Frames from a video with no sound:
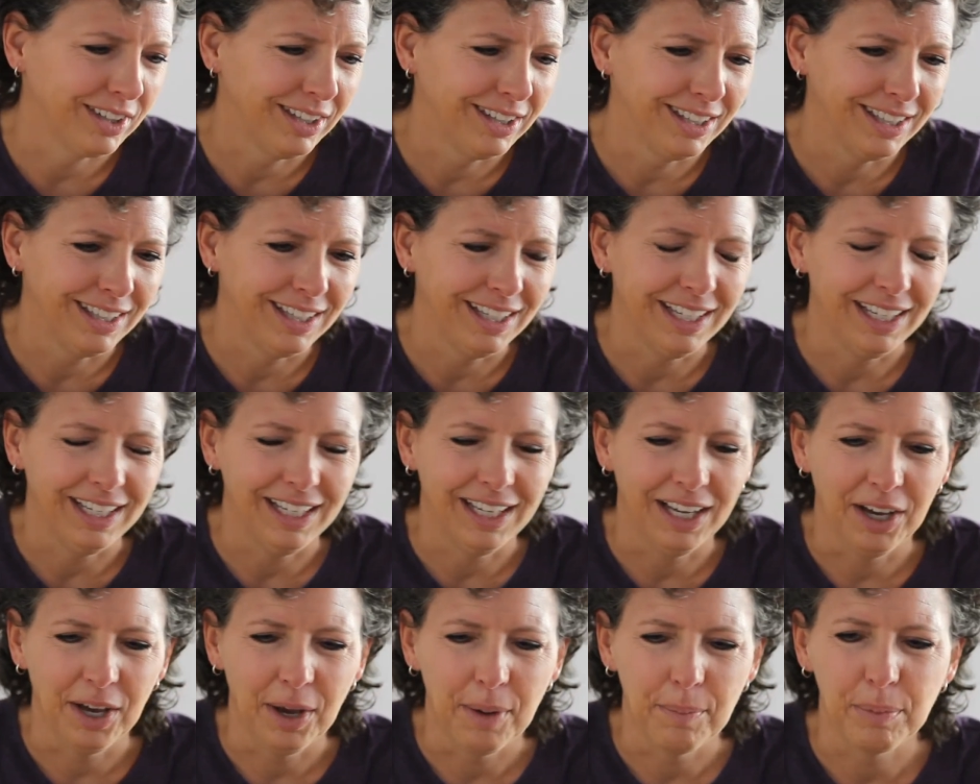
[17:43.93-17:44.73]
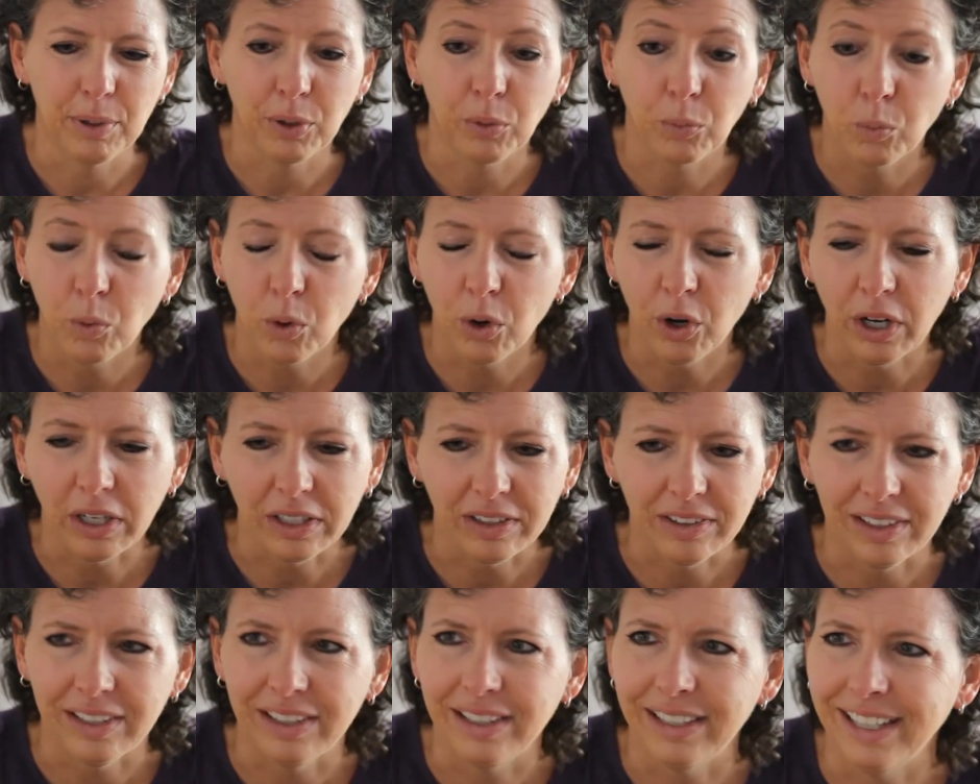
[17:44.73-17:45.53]
And but it
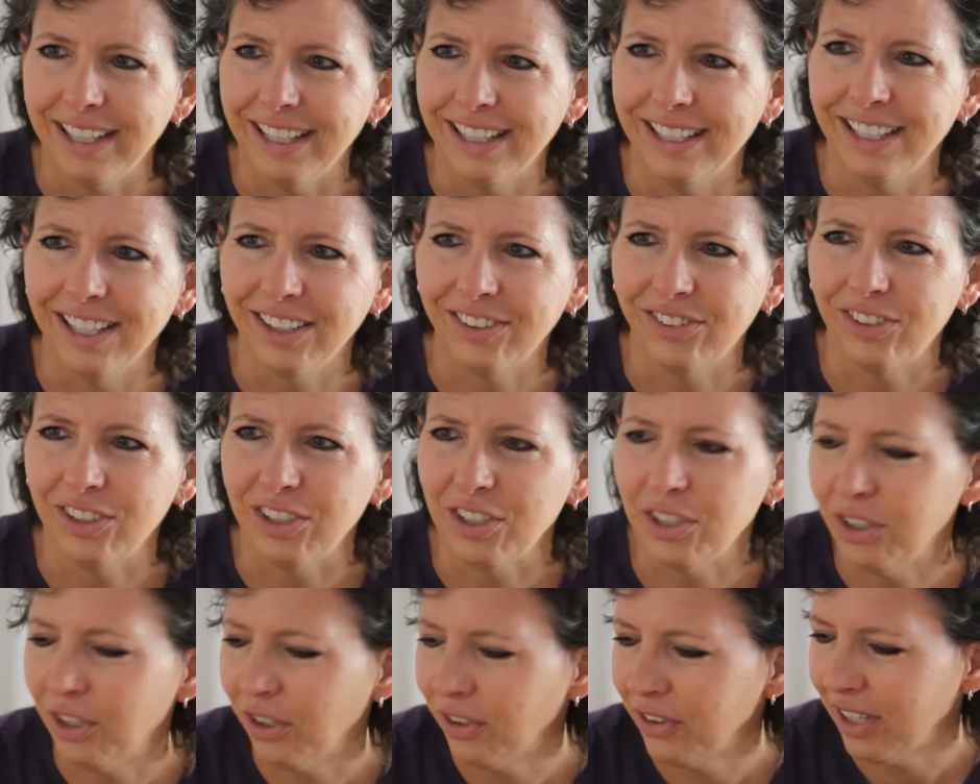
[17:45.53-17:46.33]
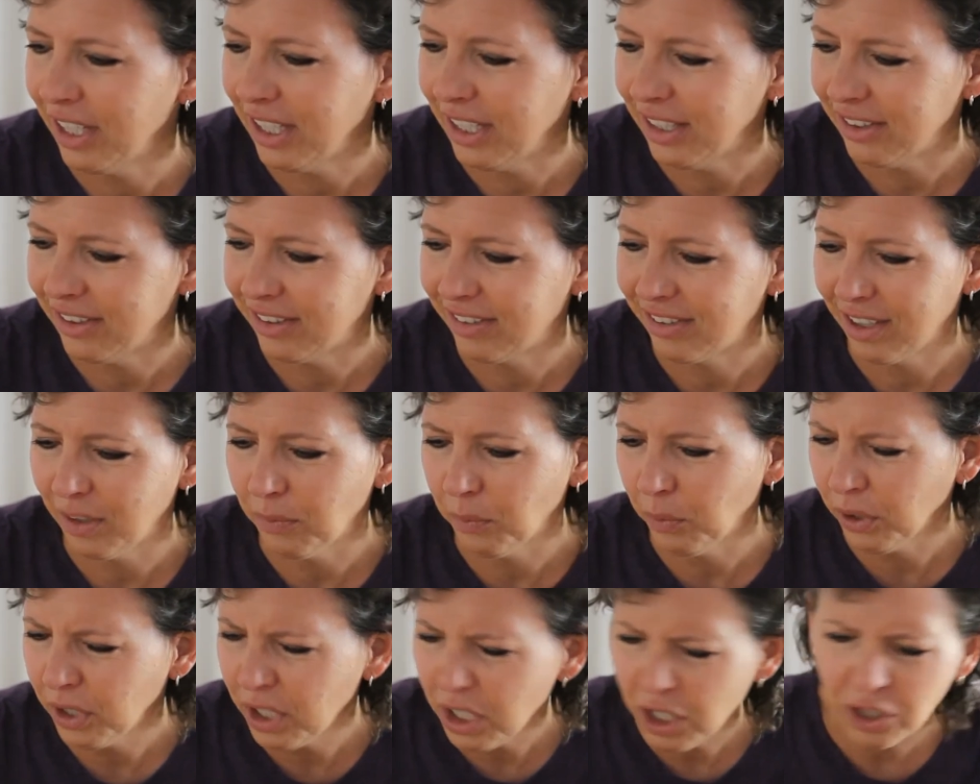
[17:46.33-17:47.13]
worked, and next thing you know, they said,
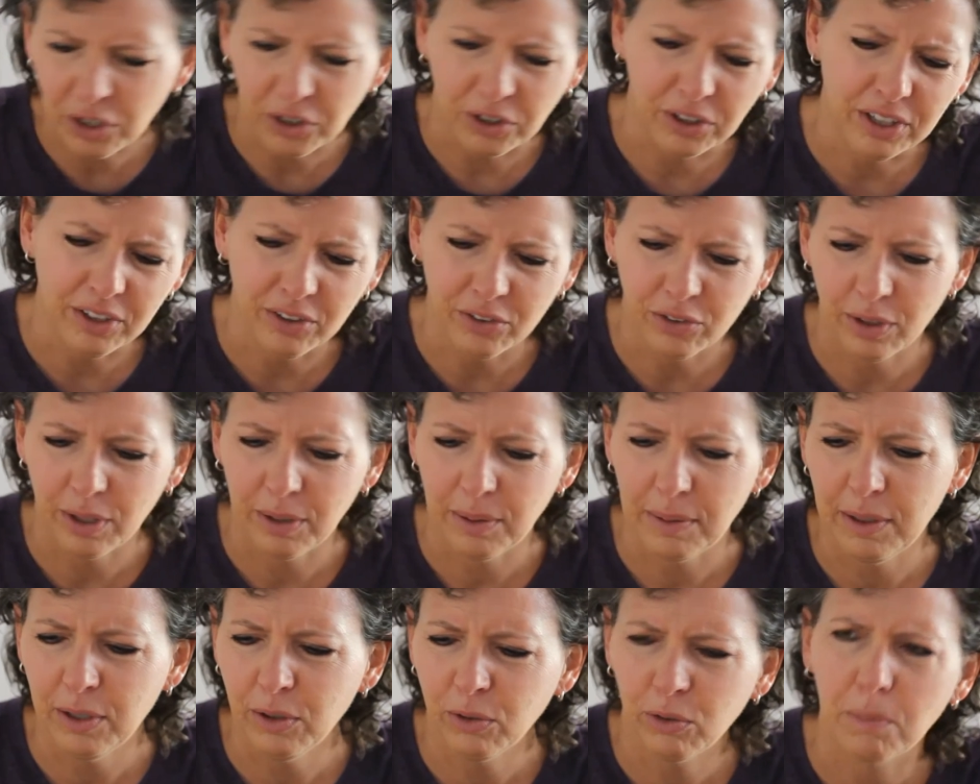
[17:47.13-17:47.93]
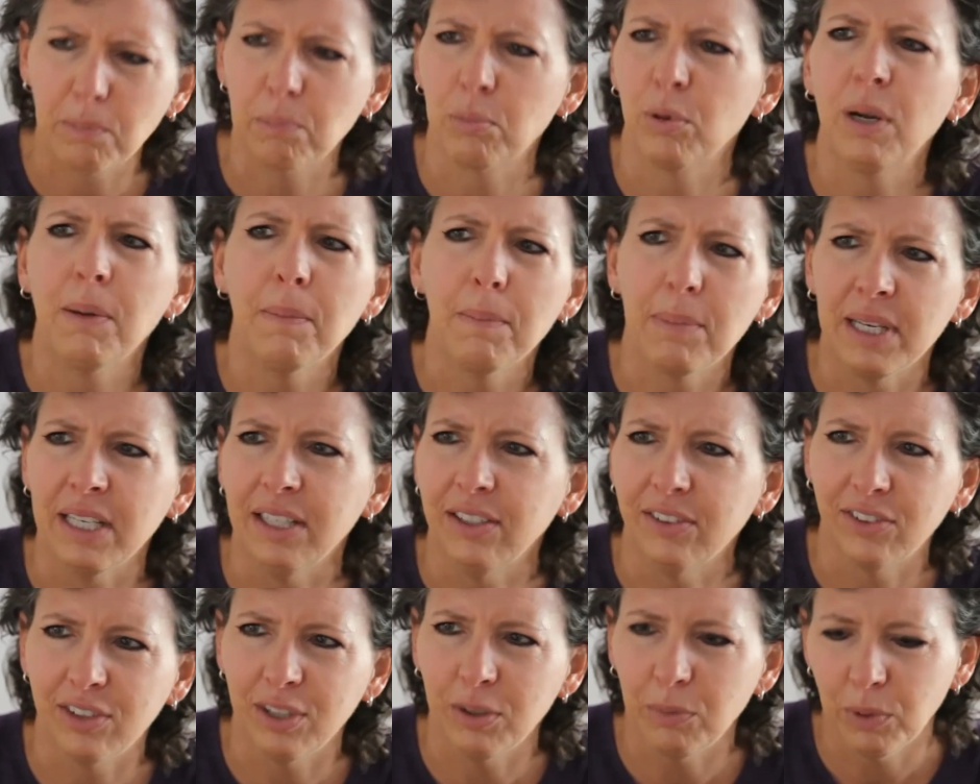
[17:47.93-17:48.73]
well, here's a print
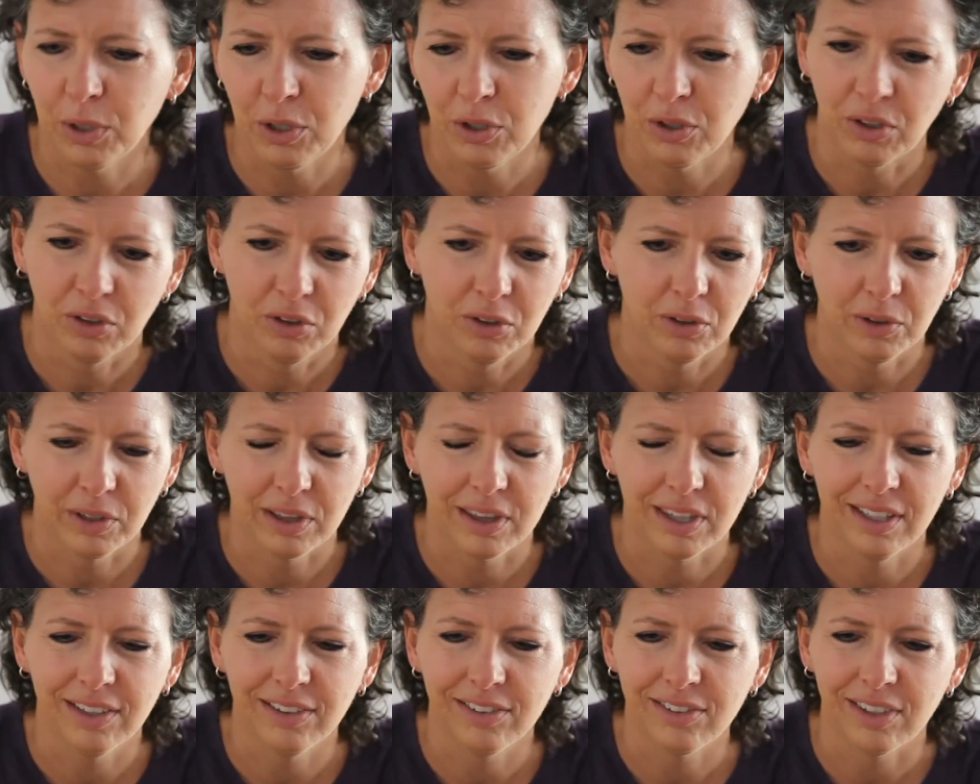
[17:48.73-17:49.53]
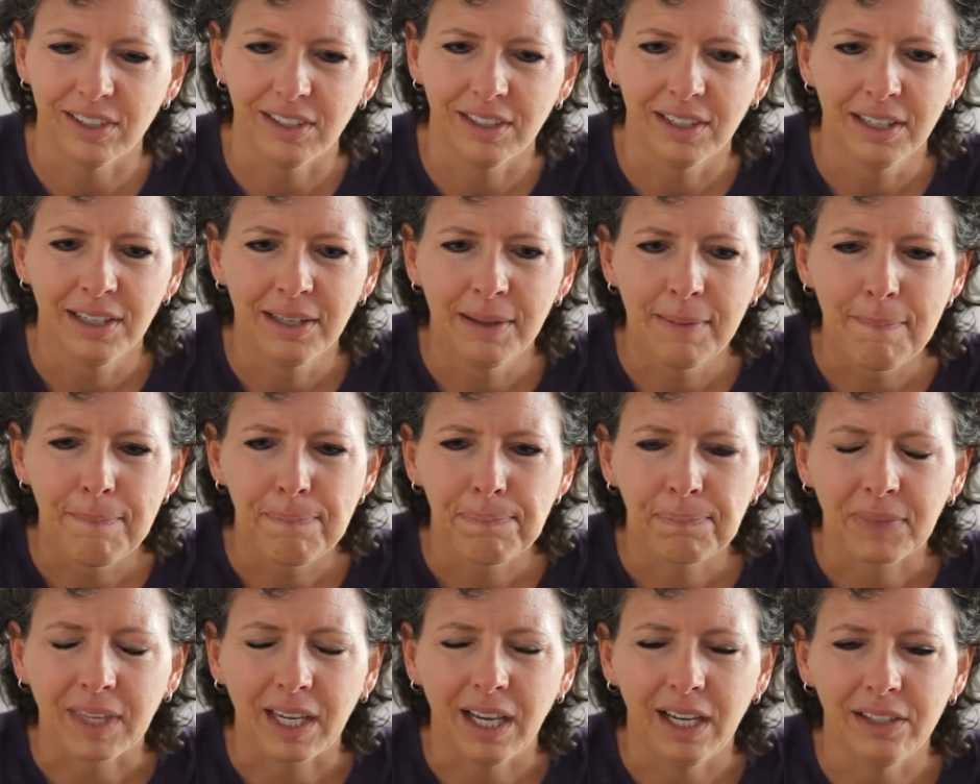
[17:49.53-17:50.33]
piece, see what you can do with this. And
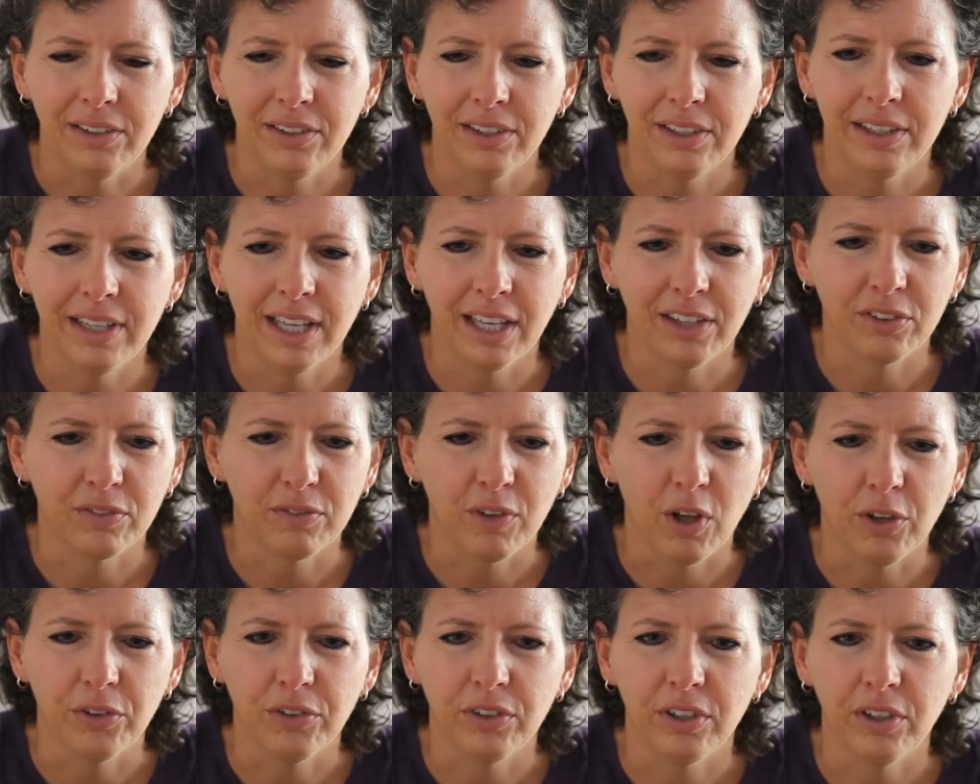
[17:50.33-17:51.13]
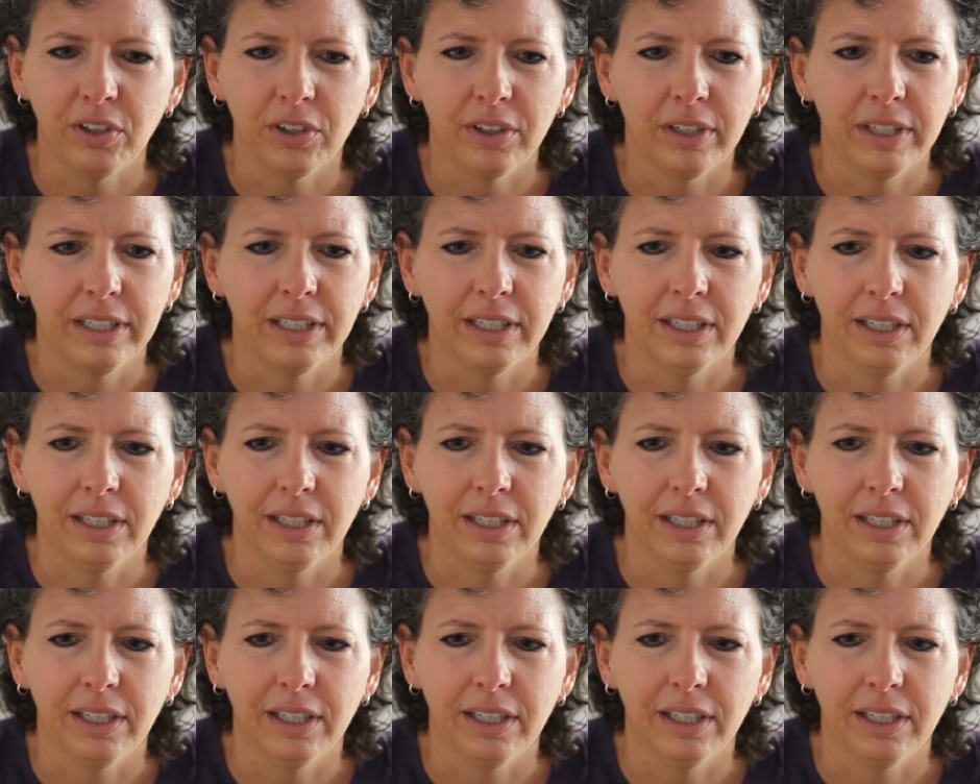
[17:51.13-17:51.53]
I did that as a volunteer,